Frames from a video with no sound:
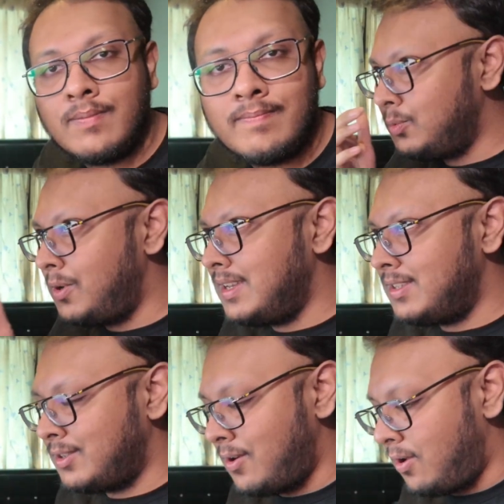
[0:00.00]
This one
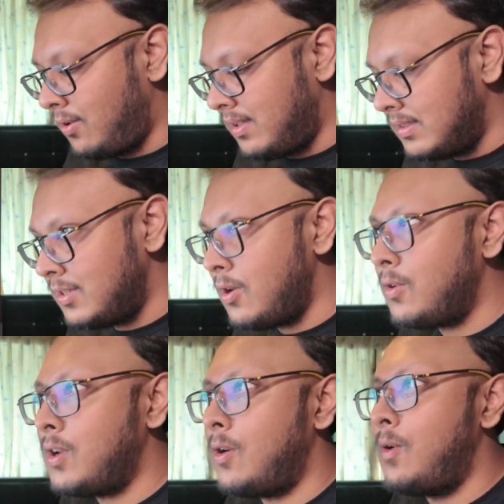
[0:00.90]
is called the
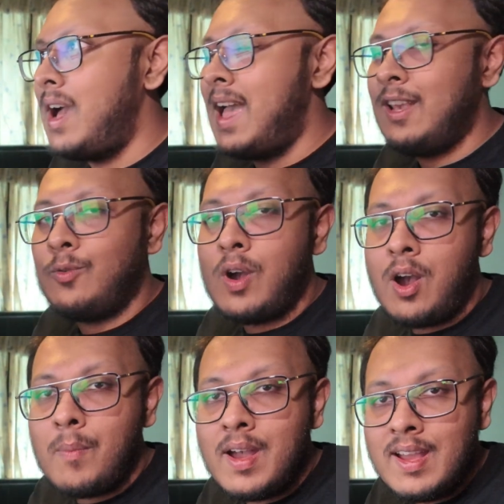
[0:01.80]
Doqo
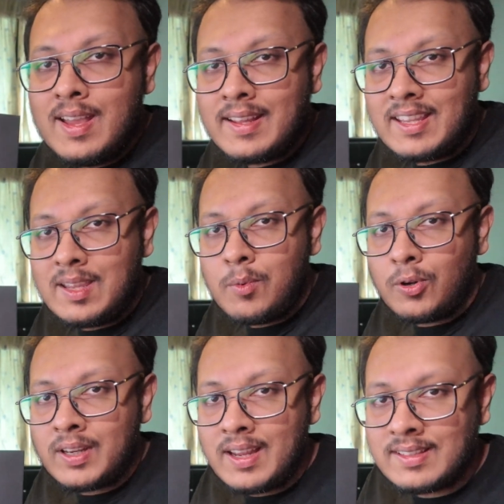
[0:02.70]
AluHub
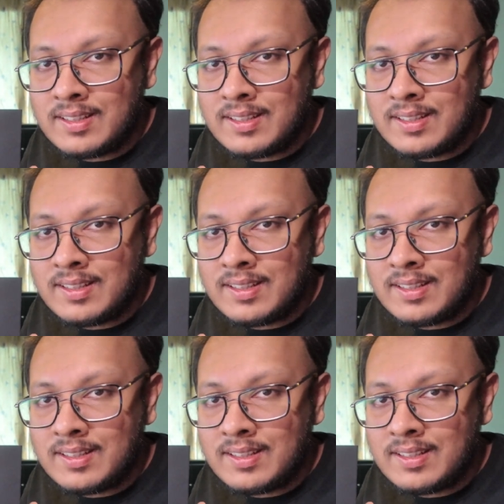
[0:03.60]
keyboard case.